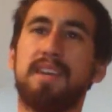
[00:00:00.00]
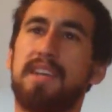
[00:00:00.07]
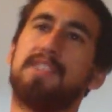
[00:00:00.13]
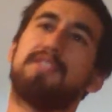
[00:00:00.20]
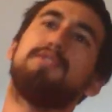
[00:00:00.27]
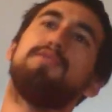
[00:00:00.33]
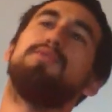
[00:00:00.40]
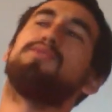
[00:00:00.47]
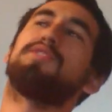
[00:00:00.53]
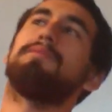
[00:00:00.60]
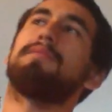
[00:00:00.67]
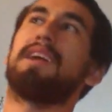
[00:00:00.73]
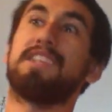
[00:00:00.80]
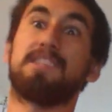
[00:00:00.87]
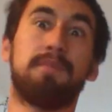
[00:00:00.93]
get you
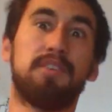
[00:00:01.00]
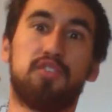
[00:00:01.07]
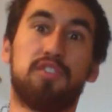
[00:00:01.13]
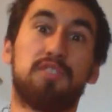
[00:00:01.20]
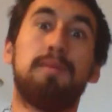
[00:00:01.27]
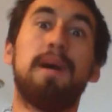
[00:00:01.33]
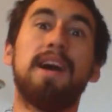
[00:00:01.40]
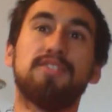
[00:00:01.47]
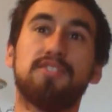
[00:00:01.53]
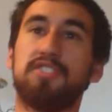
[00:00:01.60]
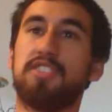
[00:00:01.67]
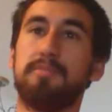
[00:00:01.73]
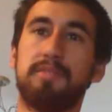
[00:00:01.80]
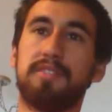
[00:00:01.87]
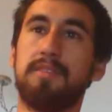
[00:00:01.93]
some kind of special
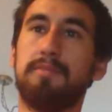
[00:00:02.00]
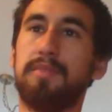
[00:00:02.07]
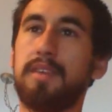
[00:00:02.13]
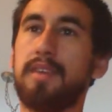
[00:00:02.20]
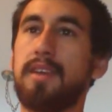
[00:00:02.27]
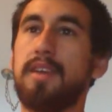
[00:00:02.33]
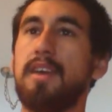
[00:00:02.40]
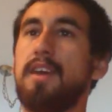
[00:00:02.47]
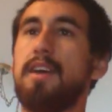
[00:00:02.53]
sponsorship or something.